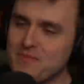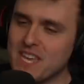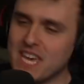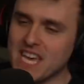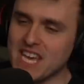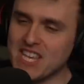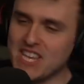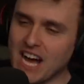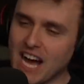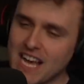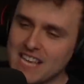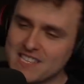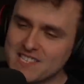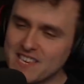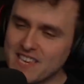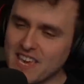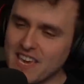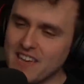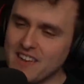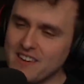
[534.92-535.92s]
He dies
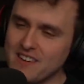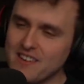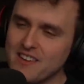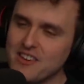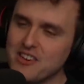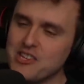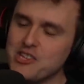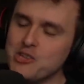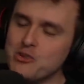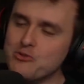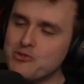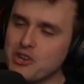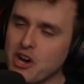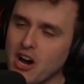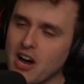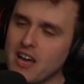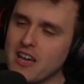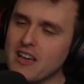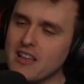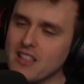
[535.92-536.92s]
again. You
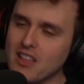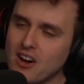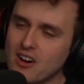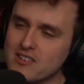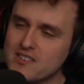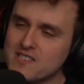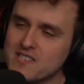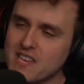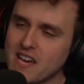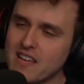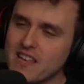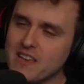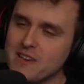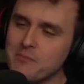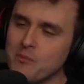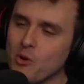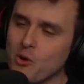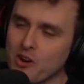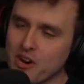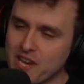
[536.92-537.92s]
die alongside him
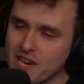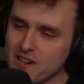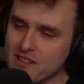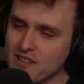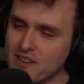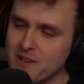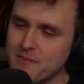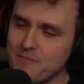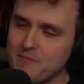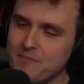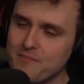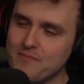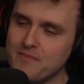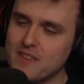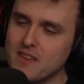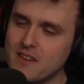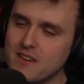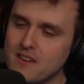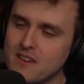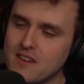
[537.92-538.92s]
or kill him.
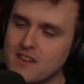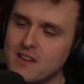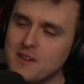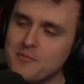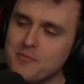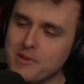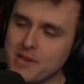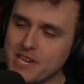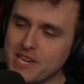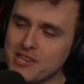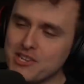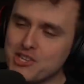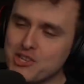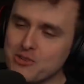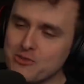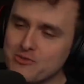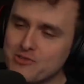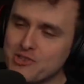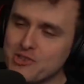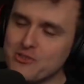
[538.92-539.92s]
Biggie
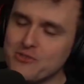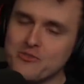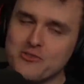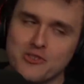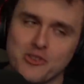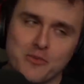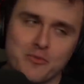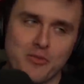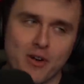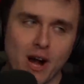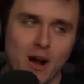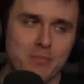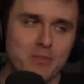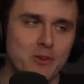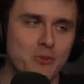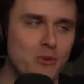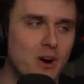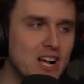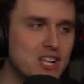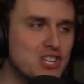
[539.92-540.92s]
shoots you. You probably
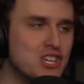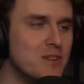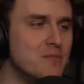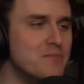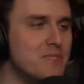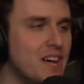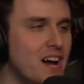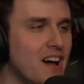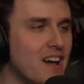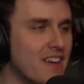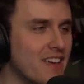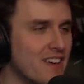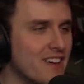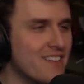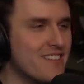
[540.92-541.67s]
watch him die.